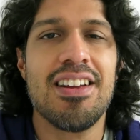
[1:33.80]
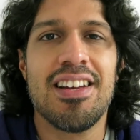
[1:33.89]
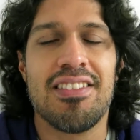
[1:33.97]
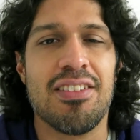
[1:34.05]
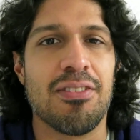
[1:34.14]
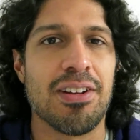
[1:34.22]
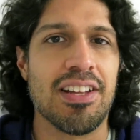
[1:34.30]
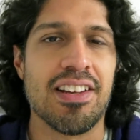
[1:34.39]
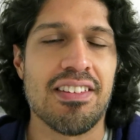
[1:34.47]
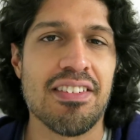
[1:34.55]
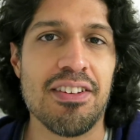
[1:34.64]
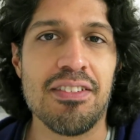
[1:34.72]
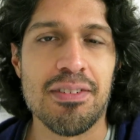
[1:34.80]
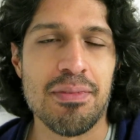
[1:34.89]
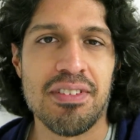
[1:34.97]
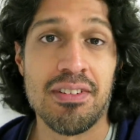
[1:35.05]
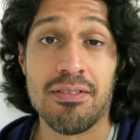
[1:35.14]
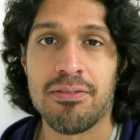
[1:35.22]
It's not really an excuse, I'm
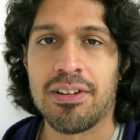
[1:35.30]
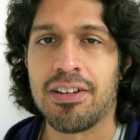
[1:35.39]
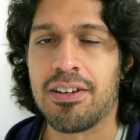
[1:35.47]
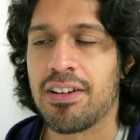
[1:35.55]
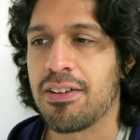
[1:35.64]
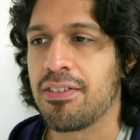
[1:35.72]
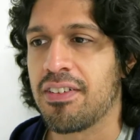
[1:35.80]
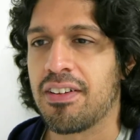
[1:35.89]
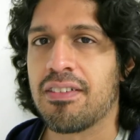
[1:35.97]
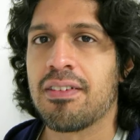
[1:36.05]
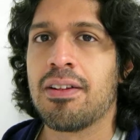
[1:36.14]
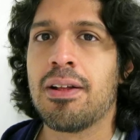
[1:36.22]
just not really good at those things.